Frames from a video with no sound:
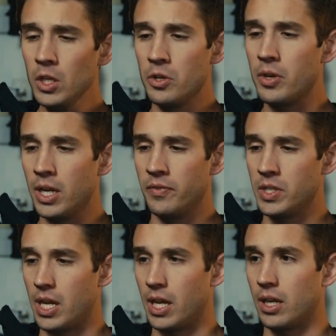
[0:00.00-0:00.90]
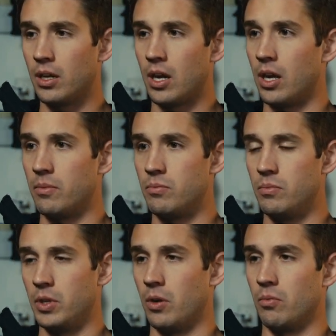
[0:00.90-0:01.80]
You can even take,
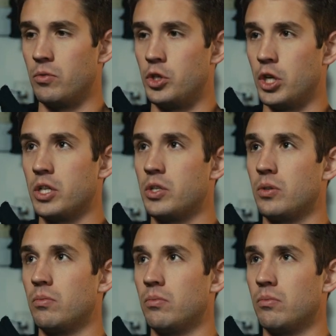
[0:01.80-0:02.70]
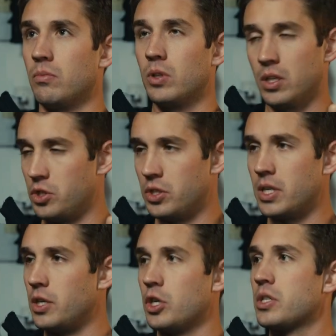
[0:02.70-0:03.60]
let's just
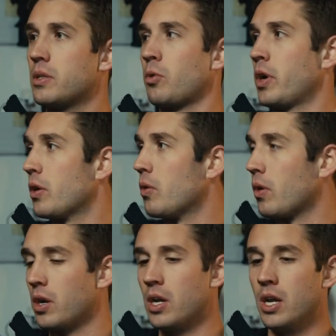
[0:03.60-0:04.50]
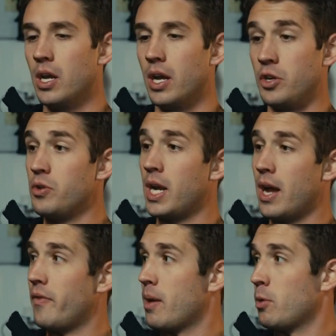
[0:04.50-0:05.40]
say just the Marine Corps, and you can
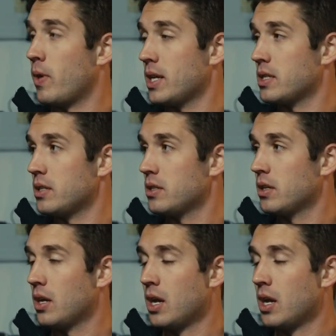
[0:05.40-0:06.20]
have MOSs.